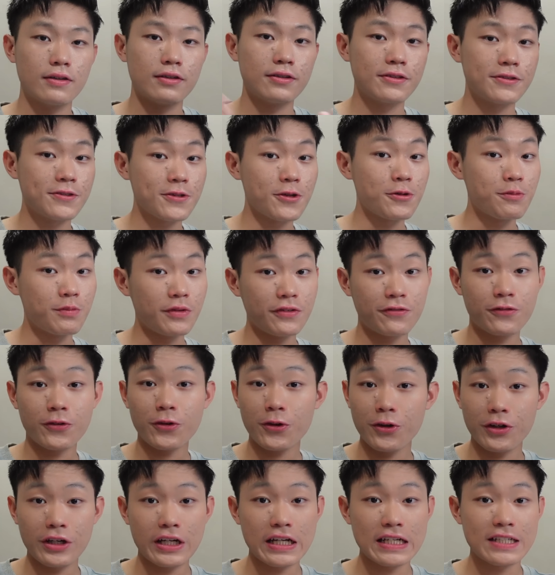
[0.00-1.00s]
so
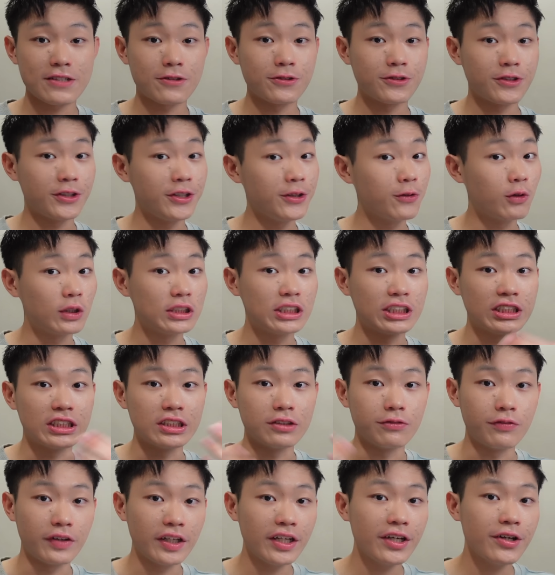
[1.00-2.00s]
before you guys continue watching
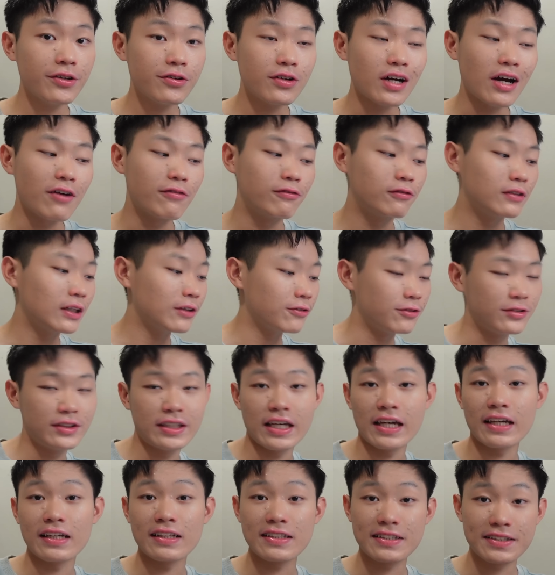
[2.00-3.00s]
the video, I would like to
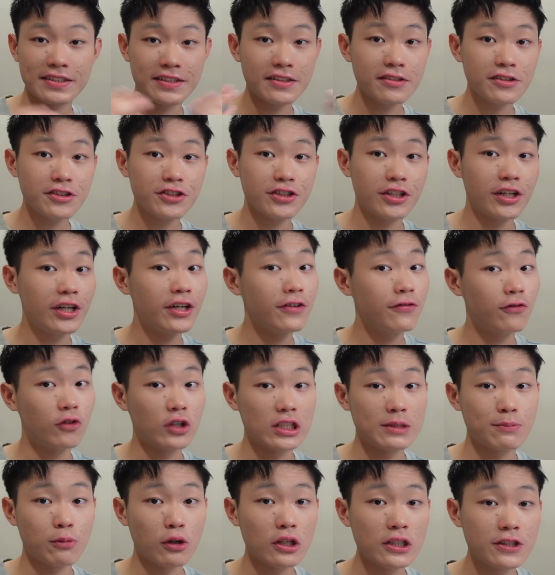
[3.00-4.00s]
thank Skillshare
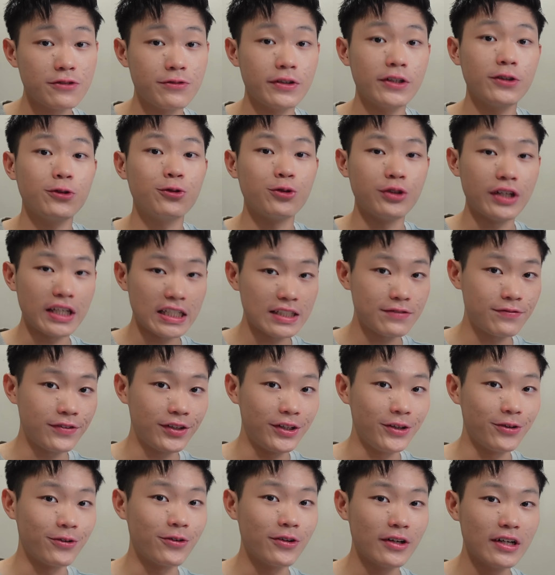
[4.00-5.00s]
for sponsoring today's
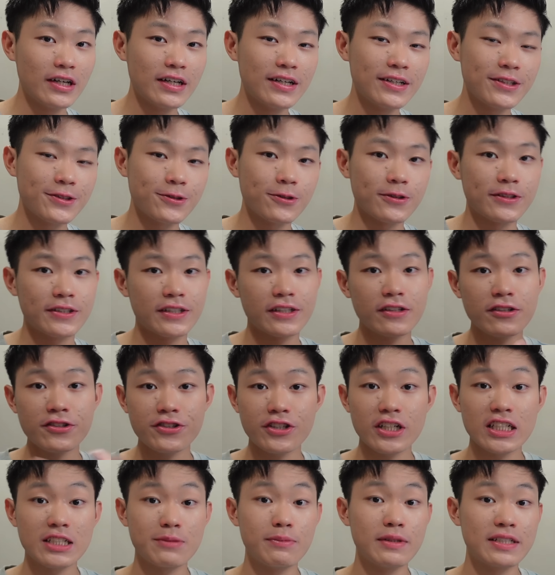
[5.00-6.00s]
video. So
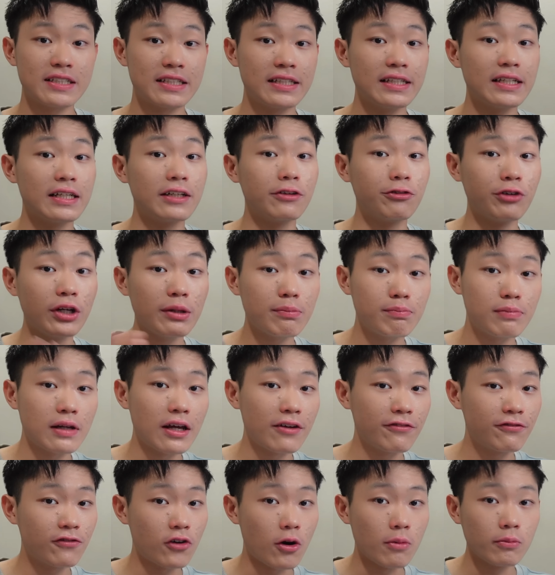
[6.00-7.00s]
Skillshare is basically a great
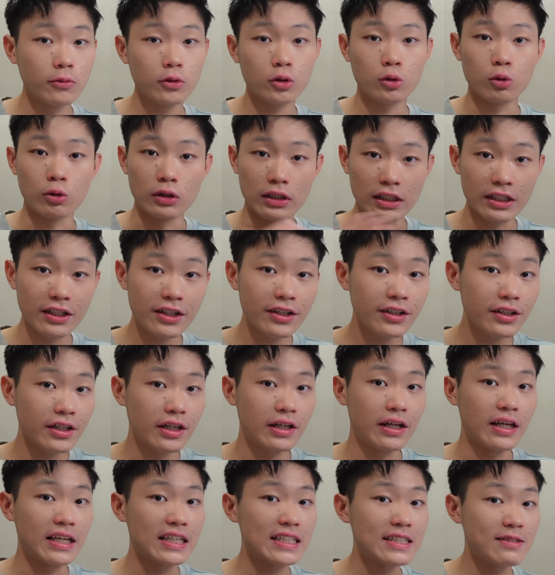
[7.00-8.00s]
platform to learn
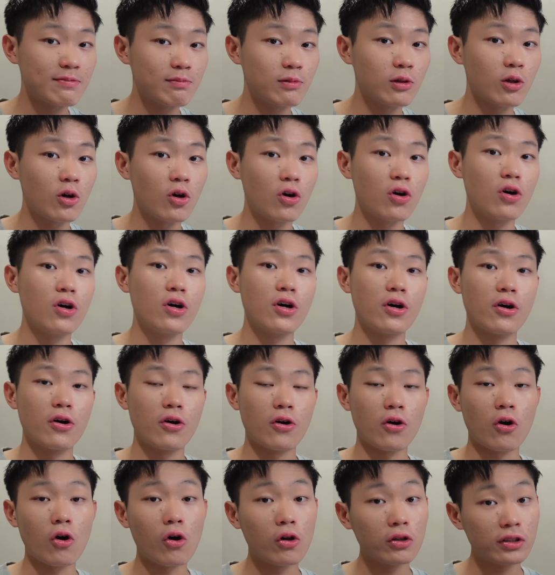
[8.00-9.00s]
and explore
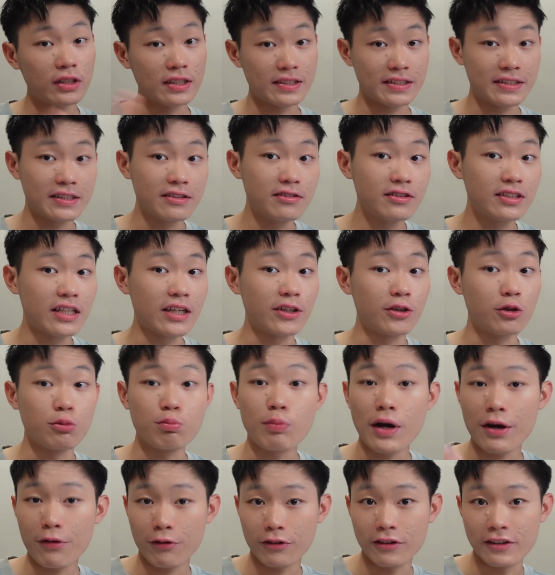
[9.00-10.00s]
all the skills that you
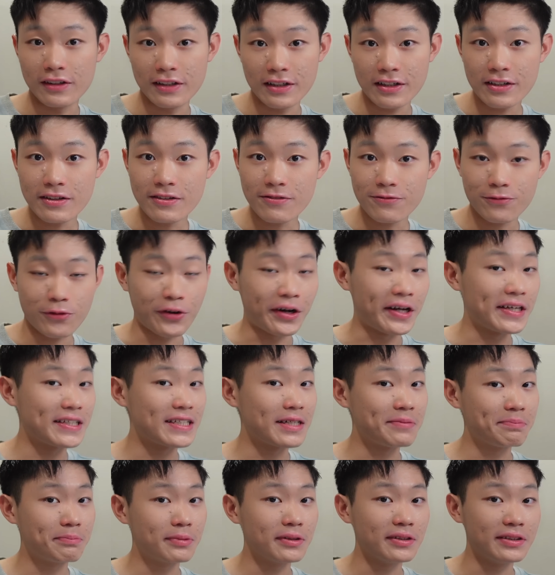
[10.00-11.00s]
might want to learn. For
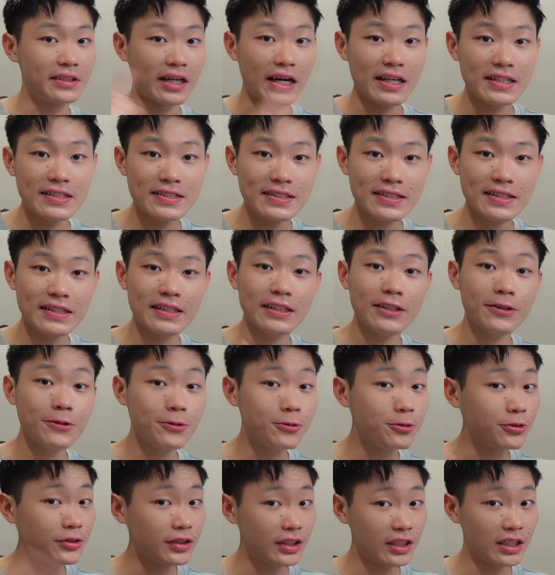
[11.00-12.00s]
example,
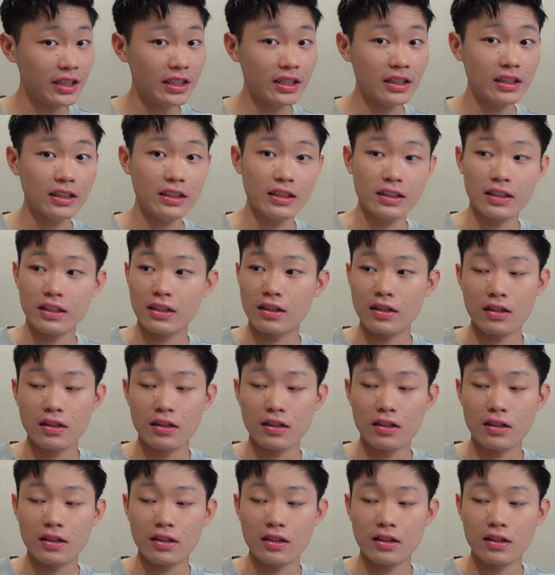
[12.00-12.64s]
dancing, cooking,